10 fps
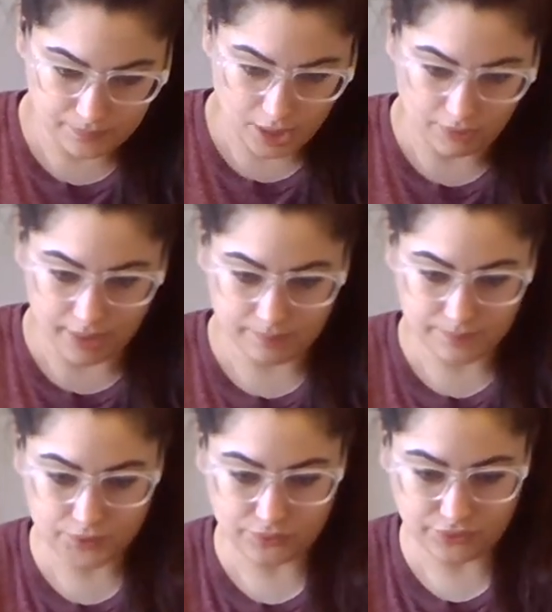Okay,
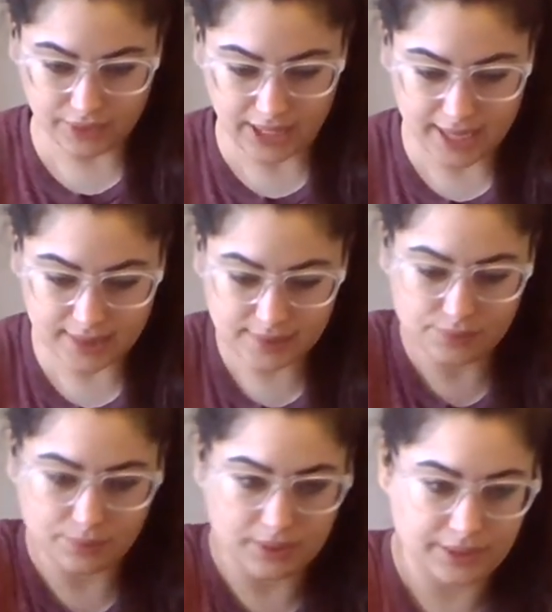so for the last
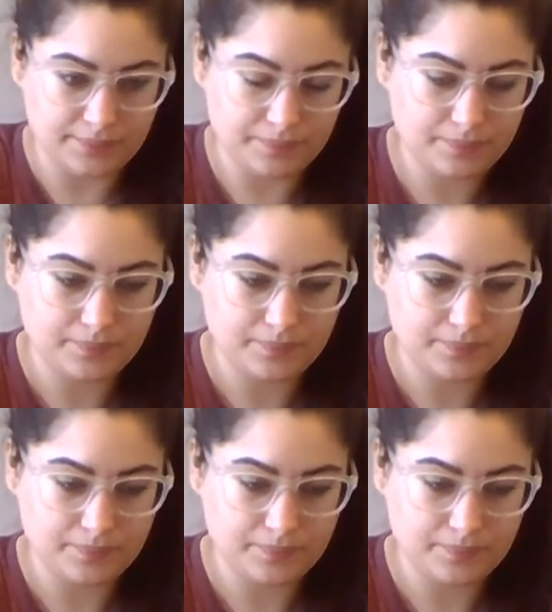one,